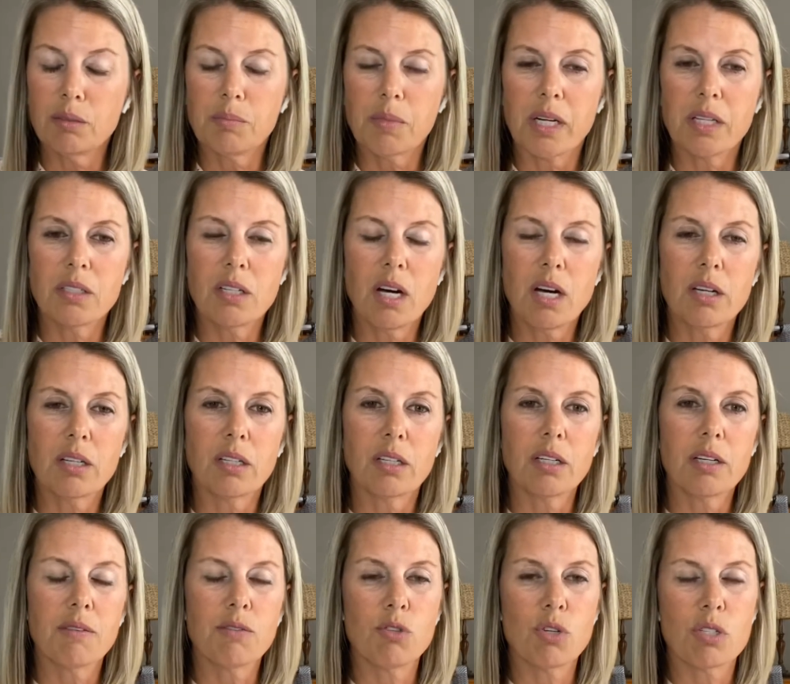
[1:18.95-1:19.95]
my daughter,
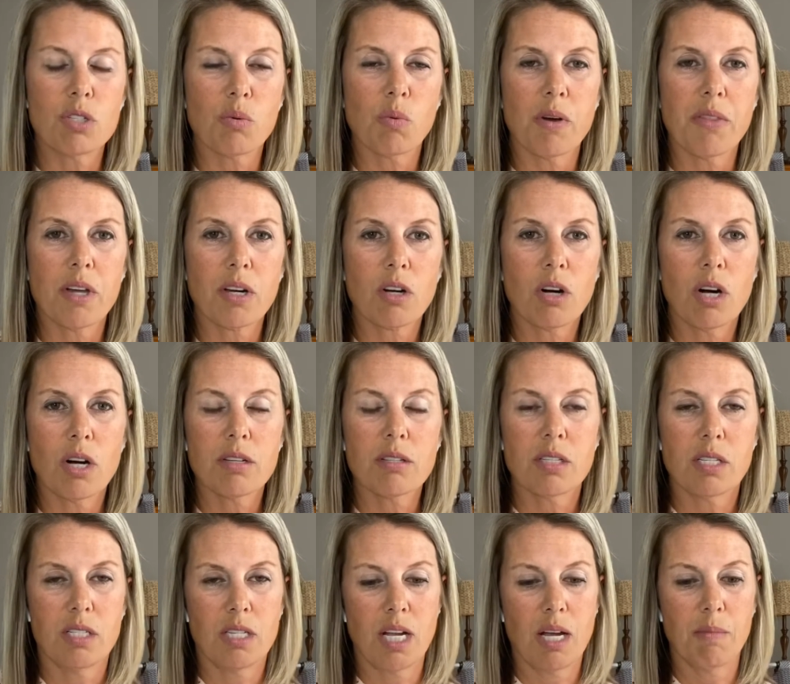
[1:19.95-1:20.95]
if she's the one that caused
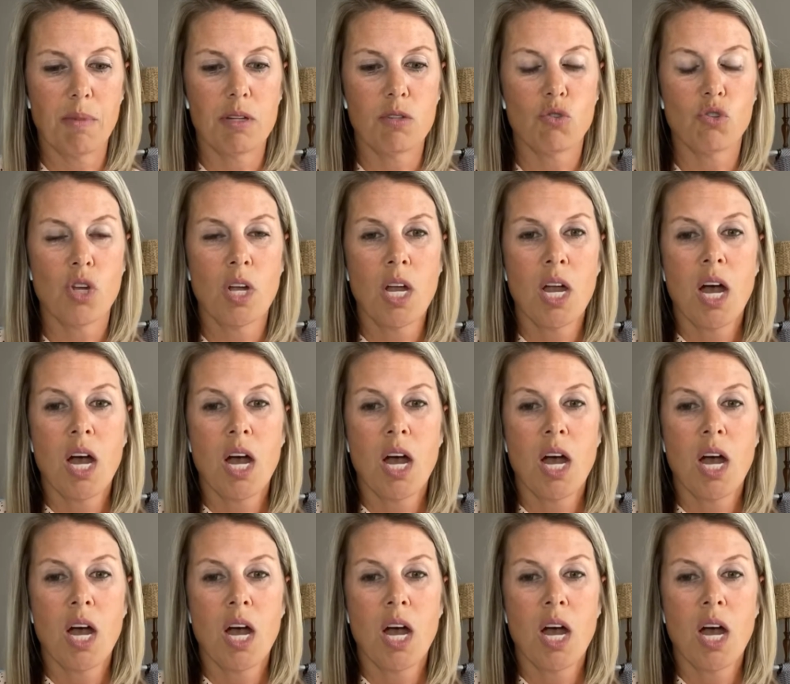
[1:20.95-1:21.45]
the damage,